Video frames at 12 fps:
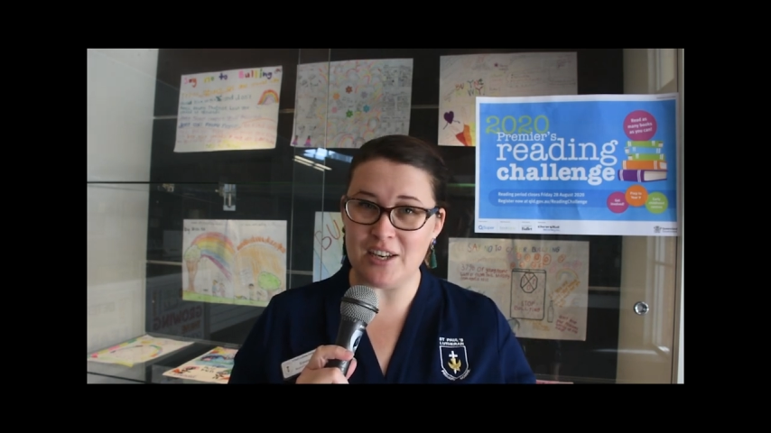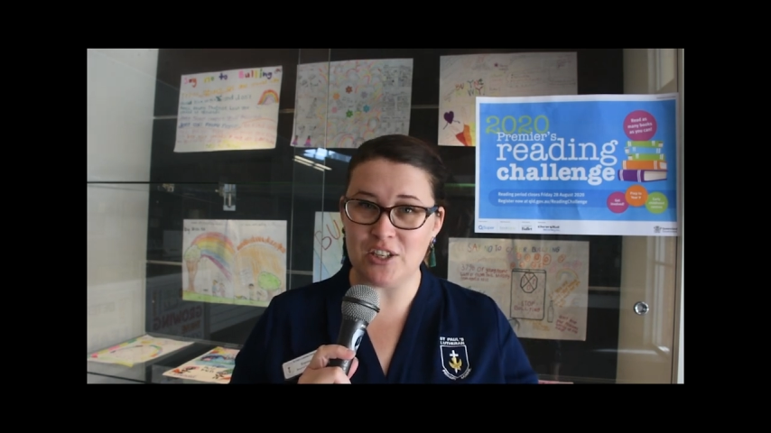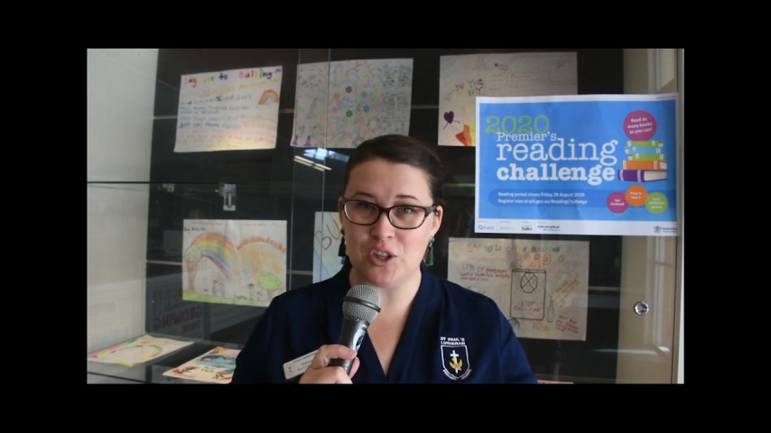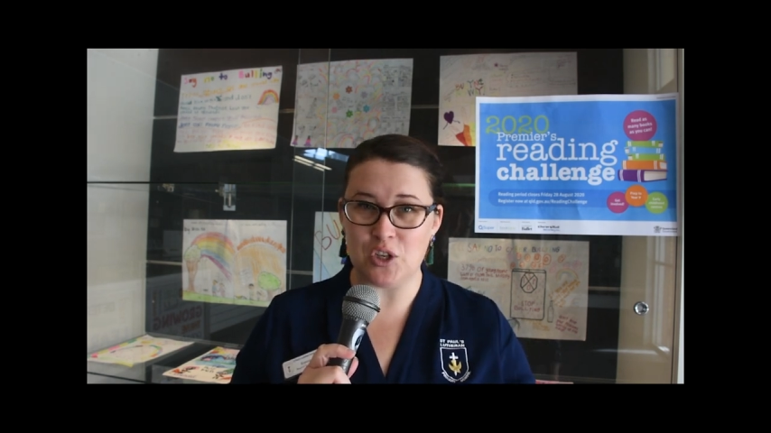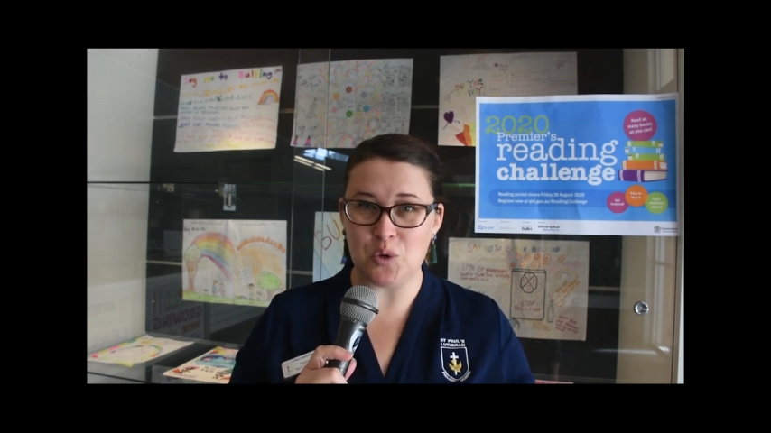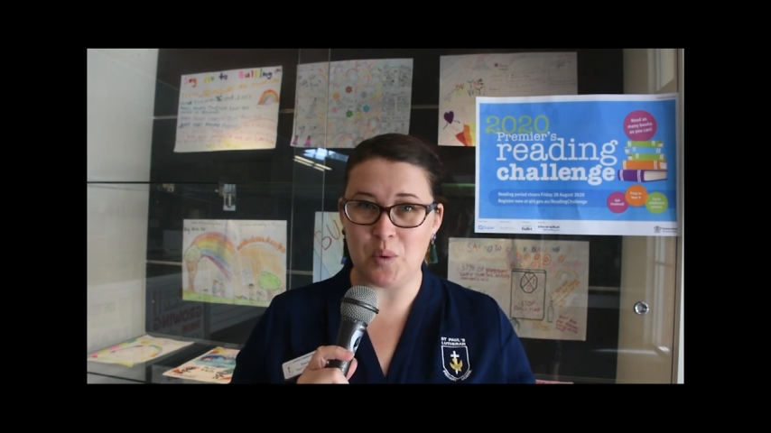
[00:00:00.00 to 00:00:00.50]
to
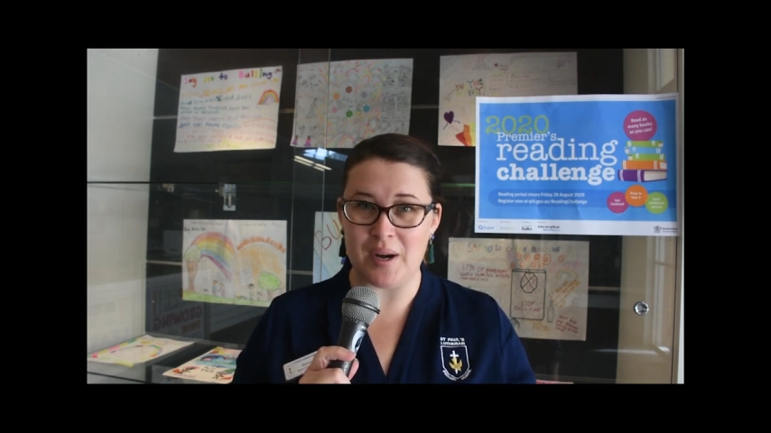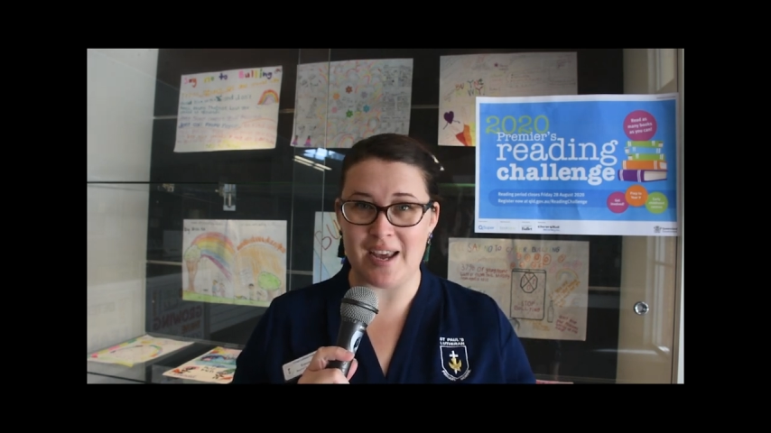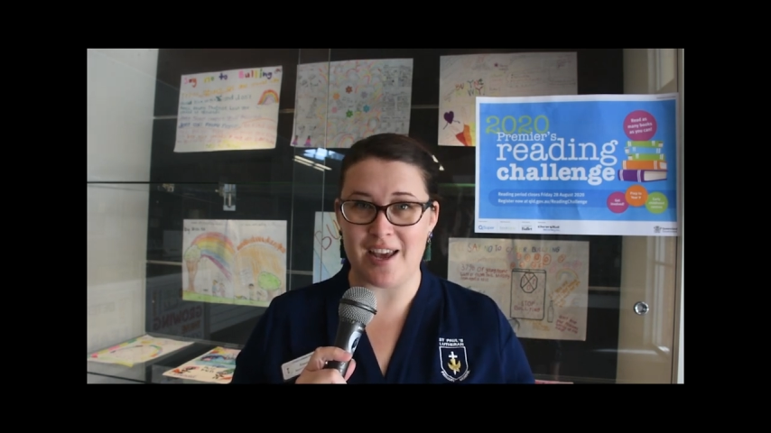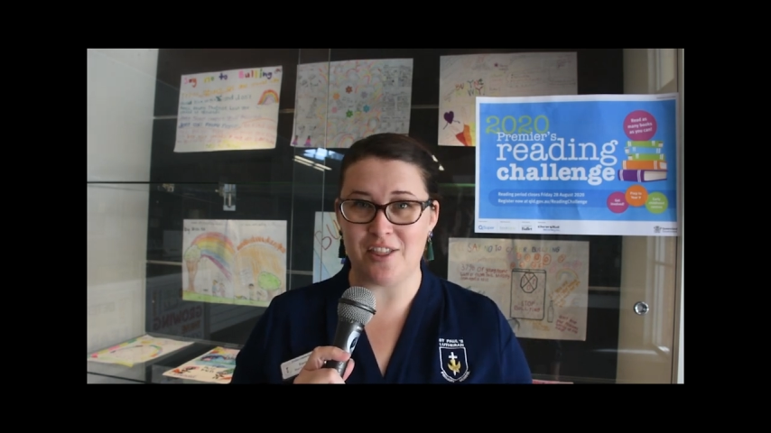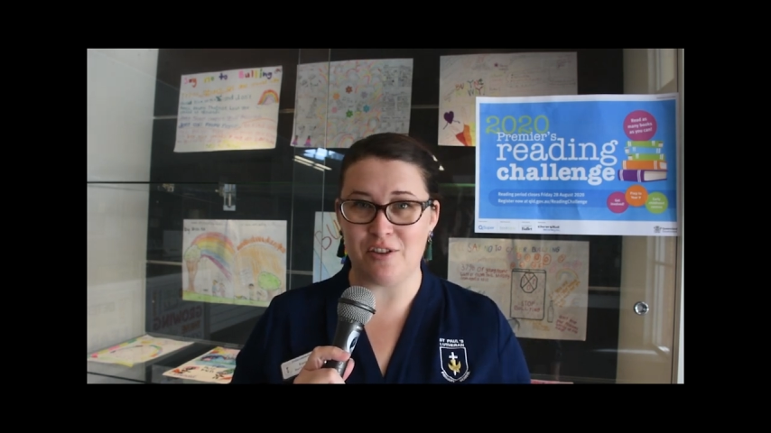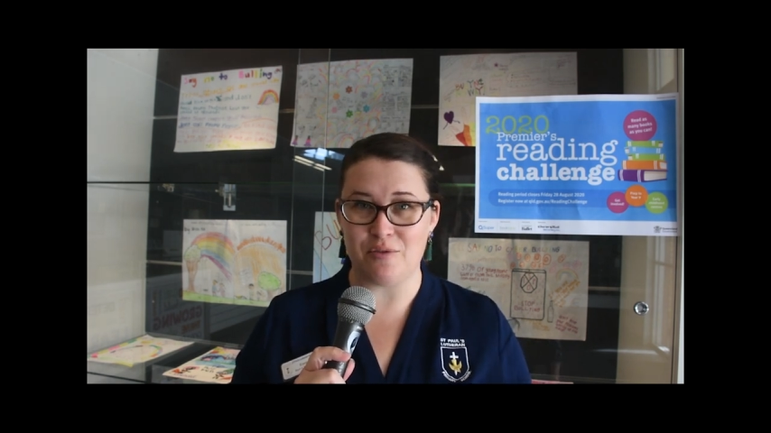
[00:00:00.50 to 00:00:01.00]
the
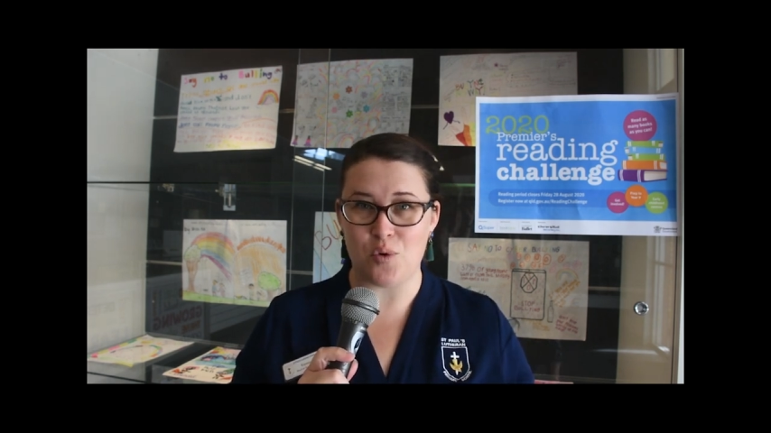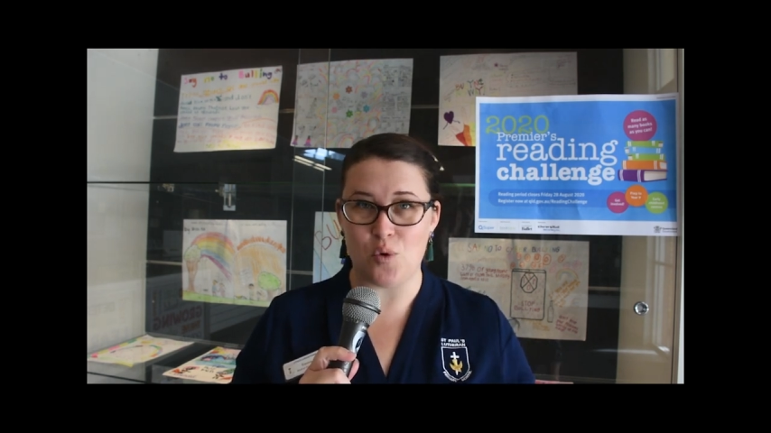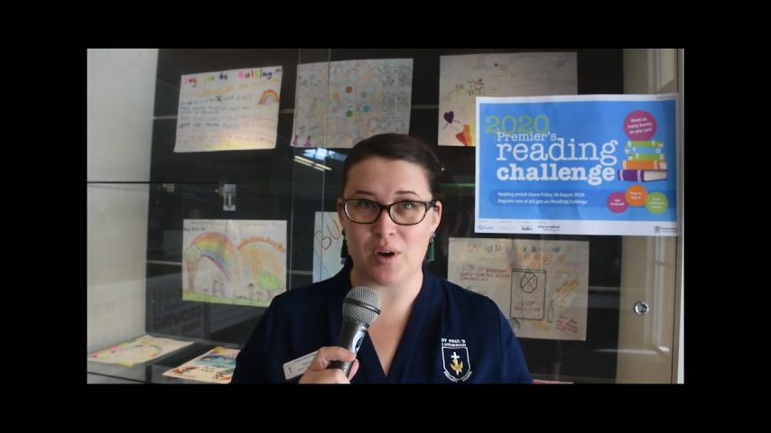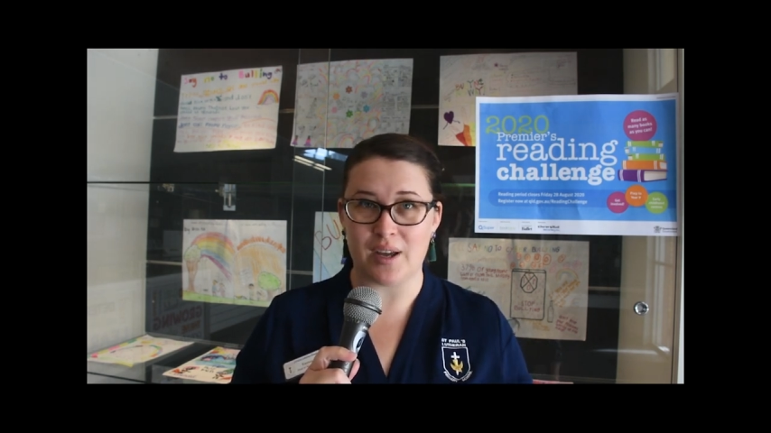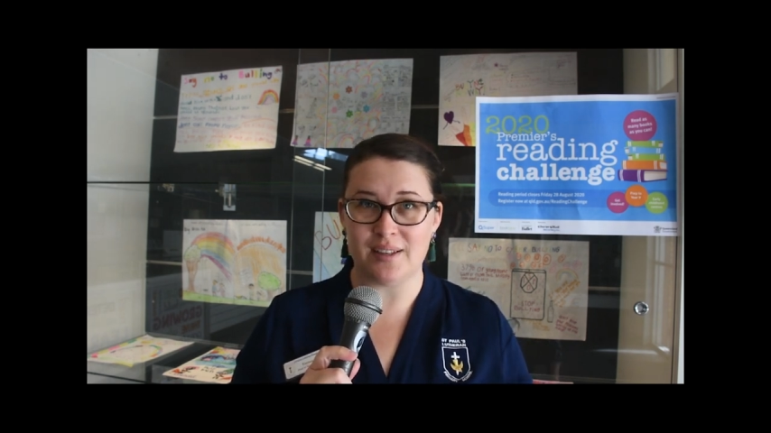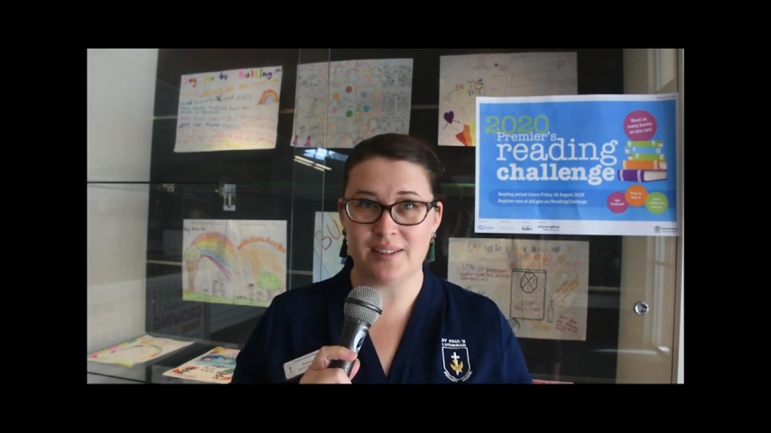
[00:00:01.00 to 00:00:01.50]
28th of
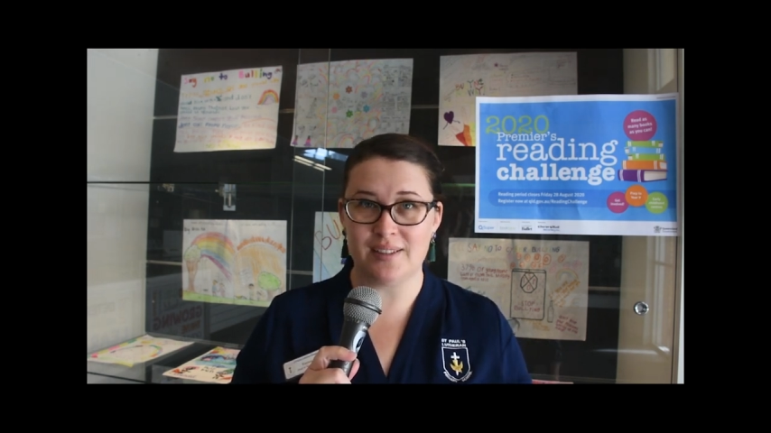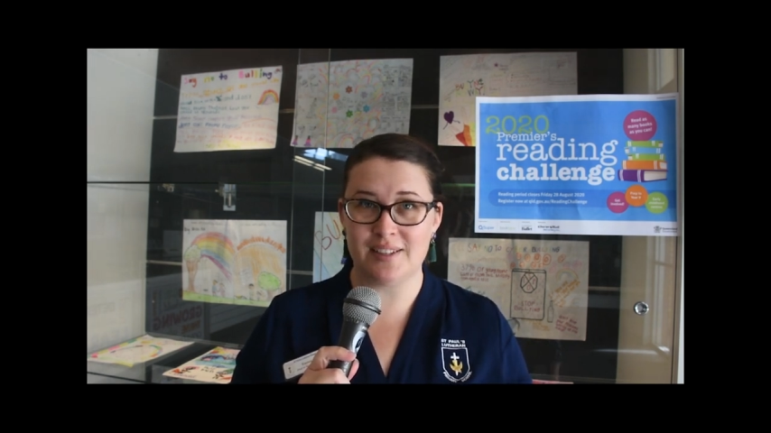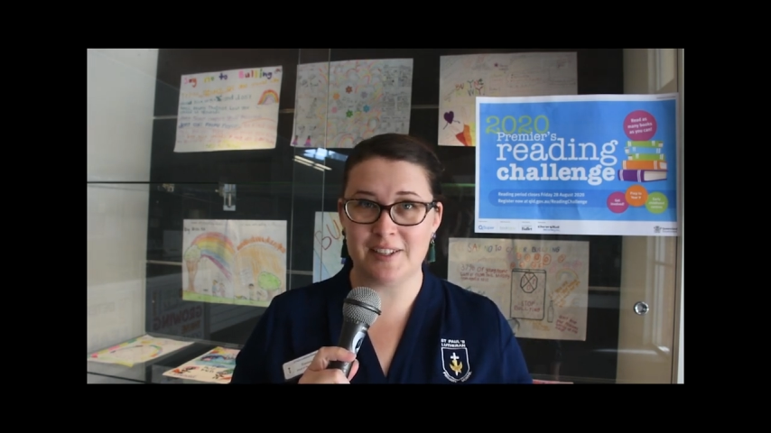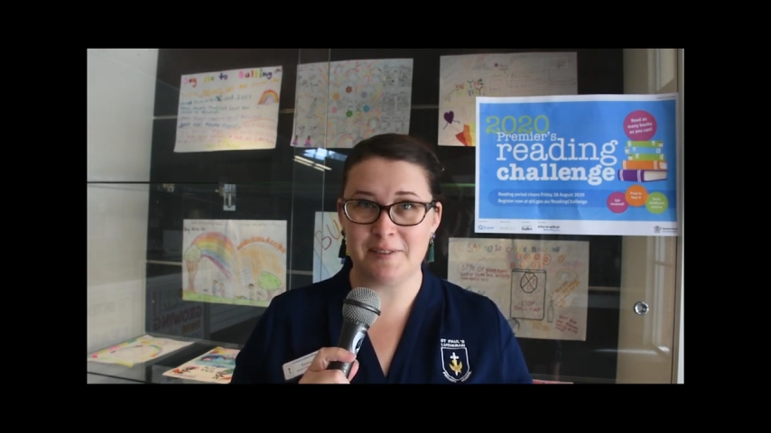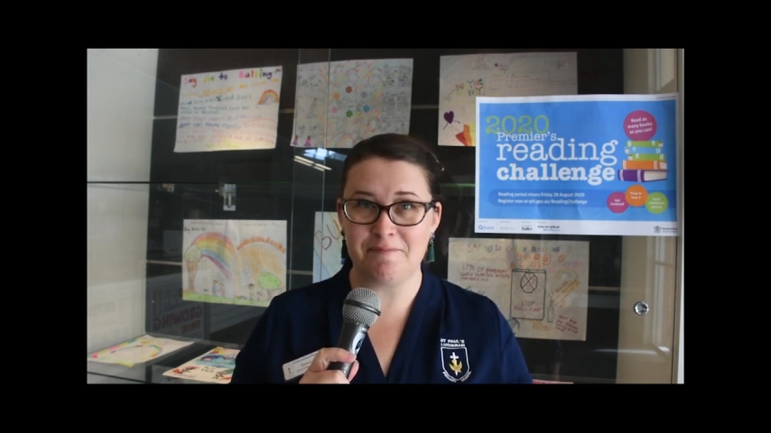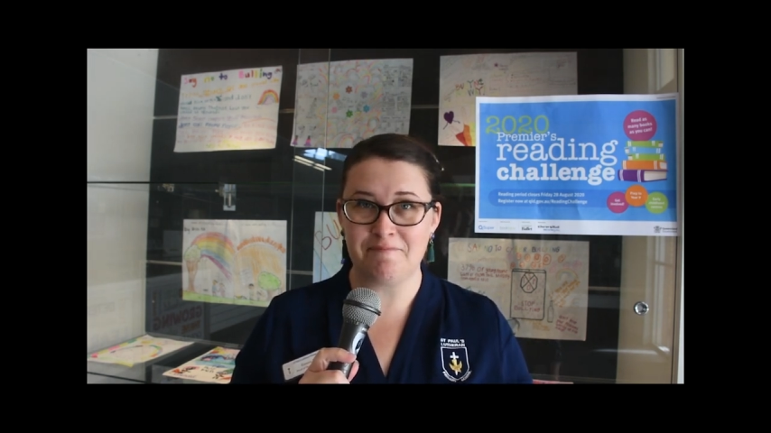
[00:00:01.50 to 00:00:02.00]

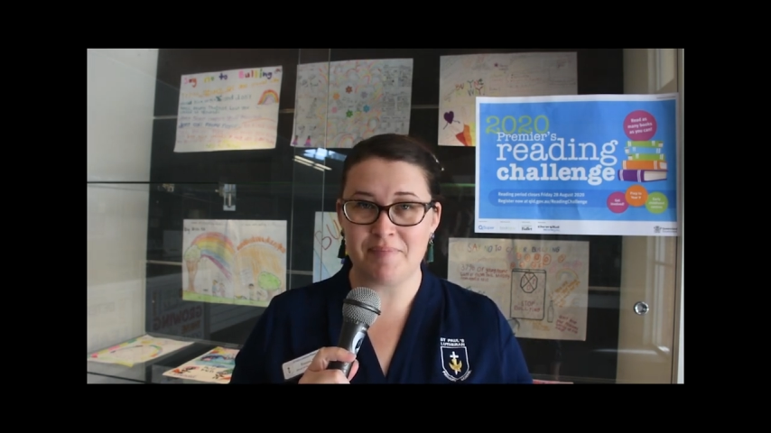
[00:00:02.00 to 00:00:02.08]
August.